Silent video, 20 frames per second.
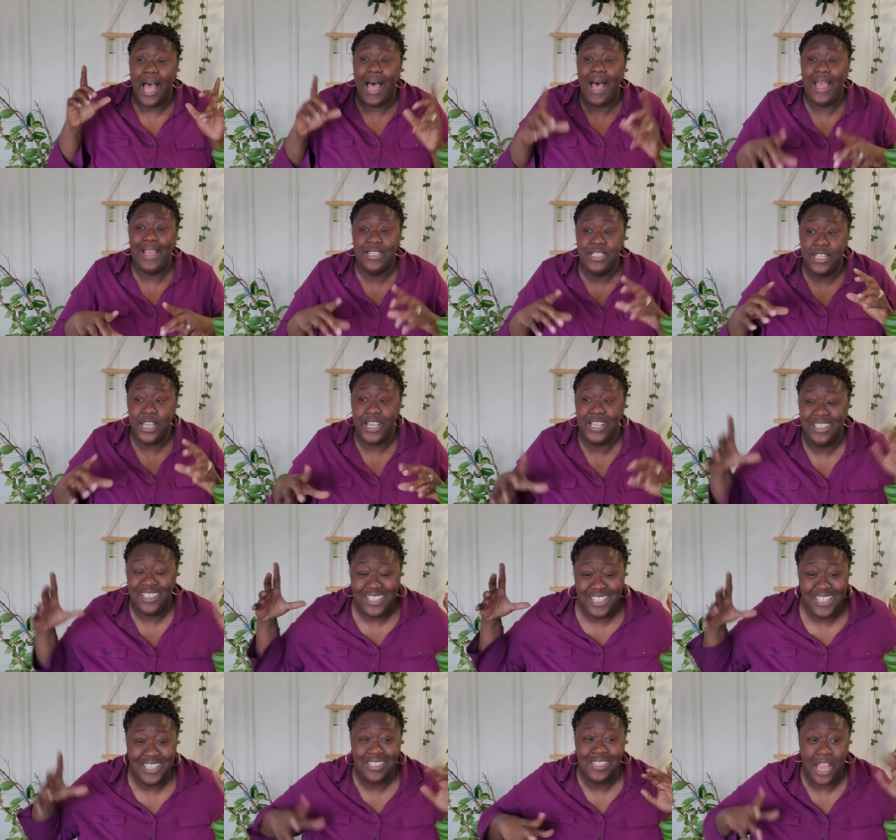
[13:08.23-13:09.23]
I
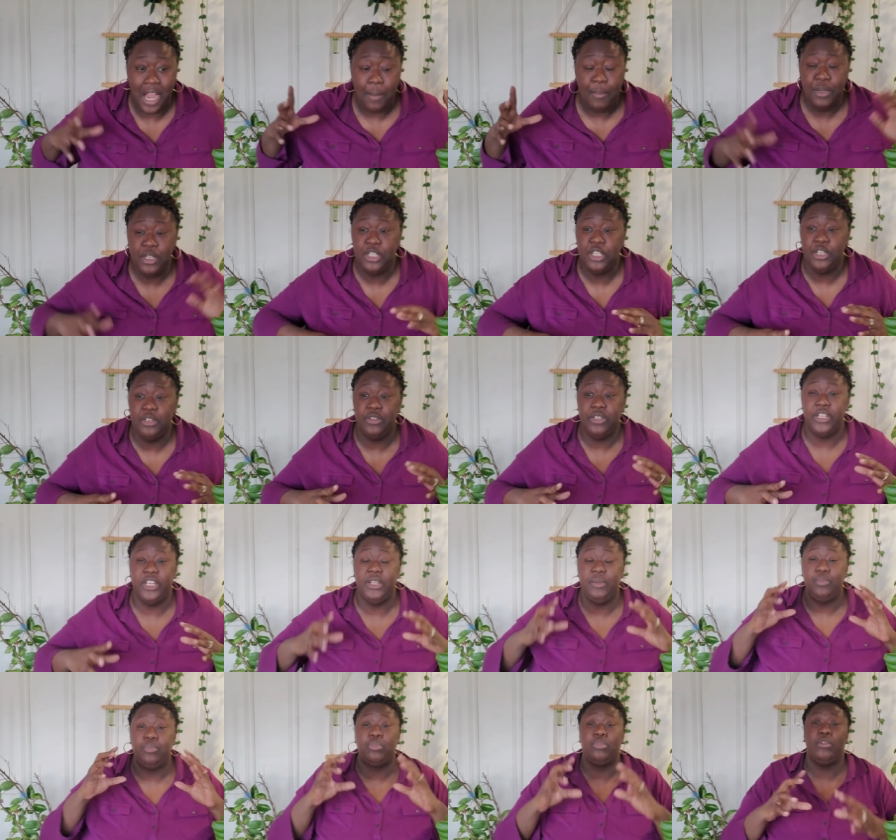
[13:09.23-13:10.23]
take this
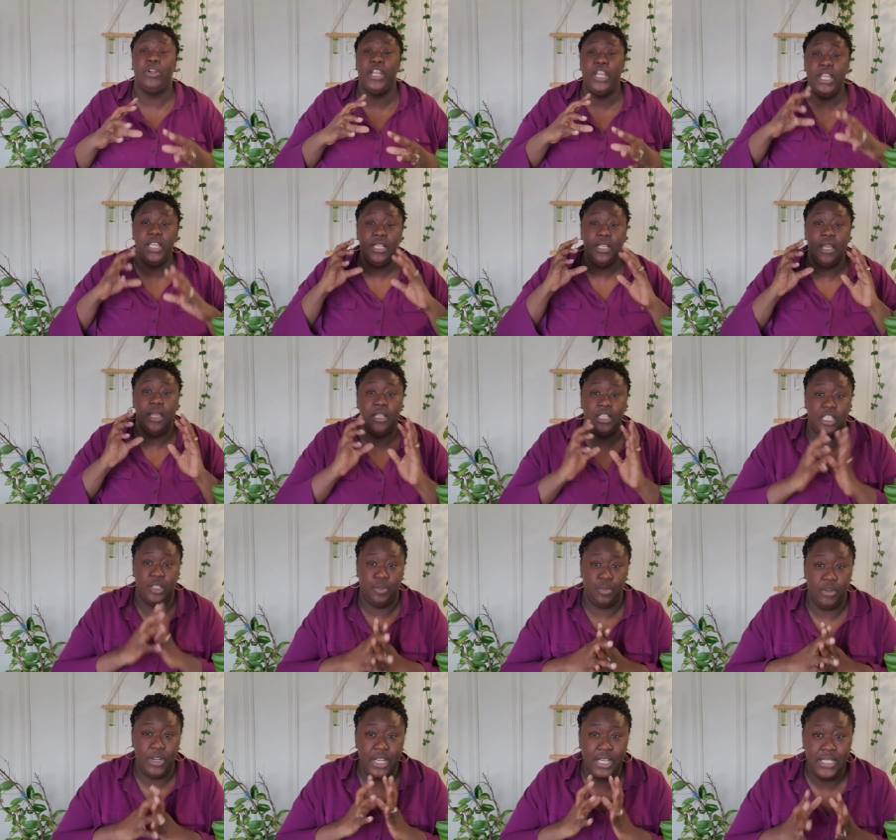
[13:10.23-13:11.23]
opportunity
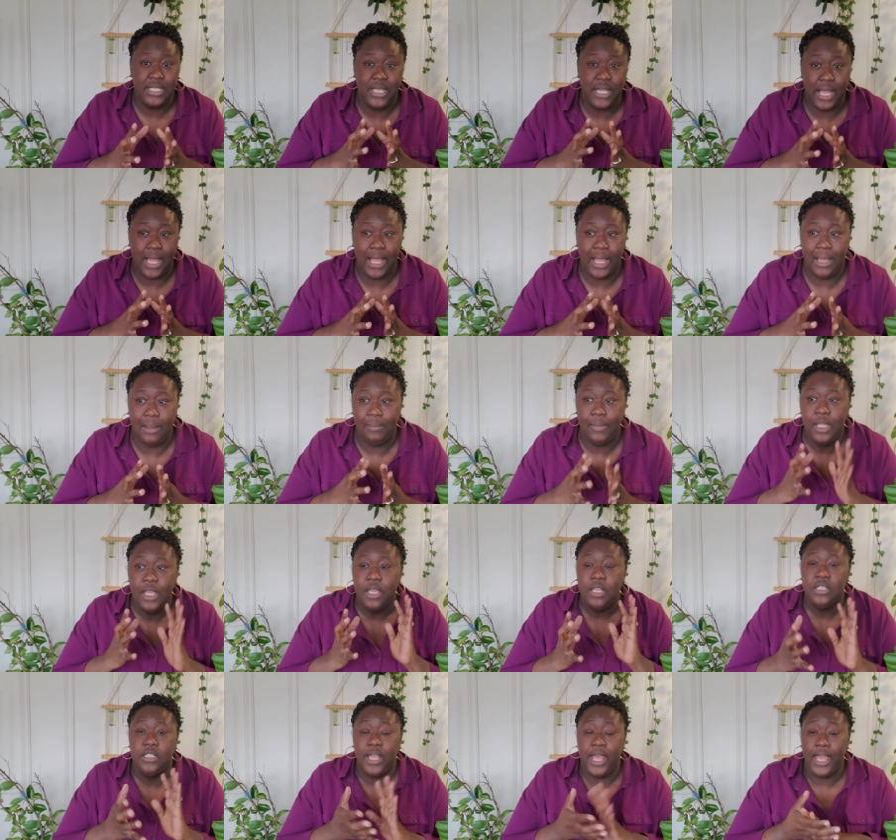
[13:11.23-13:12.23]
pre-springtime
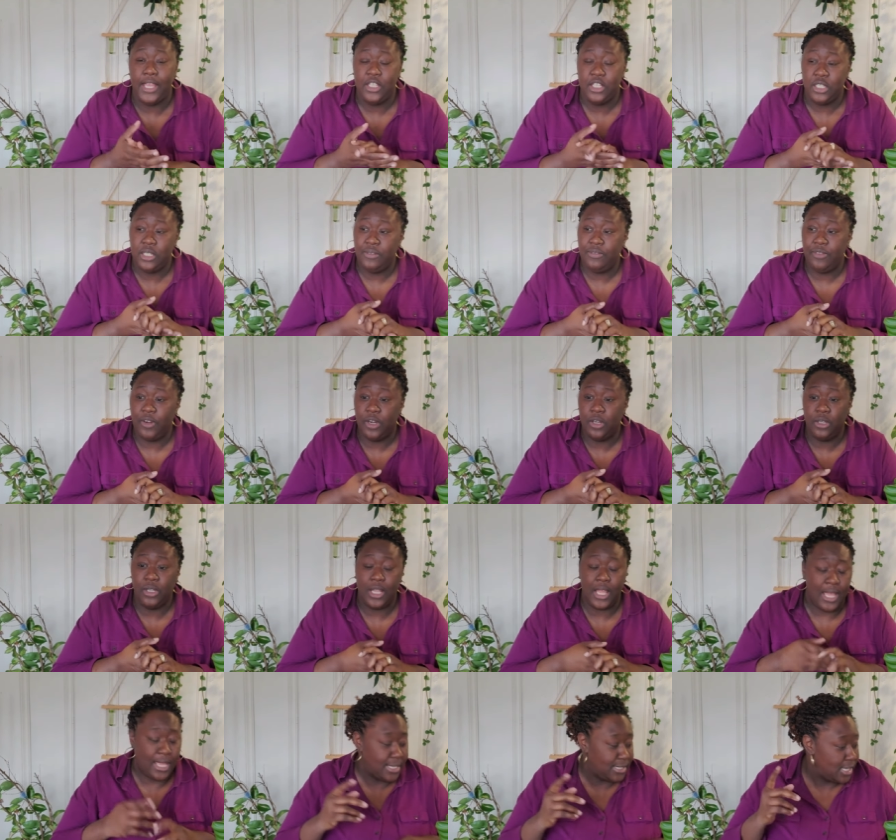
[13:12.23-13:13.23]
to actually
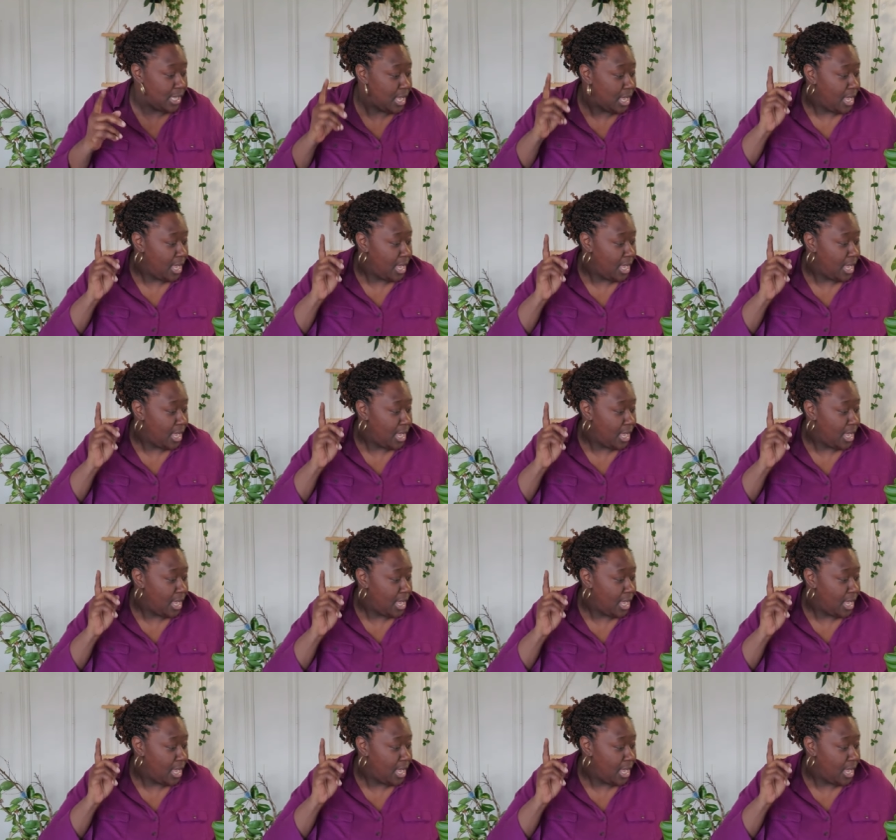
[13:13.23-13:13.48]
fertilize.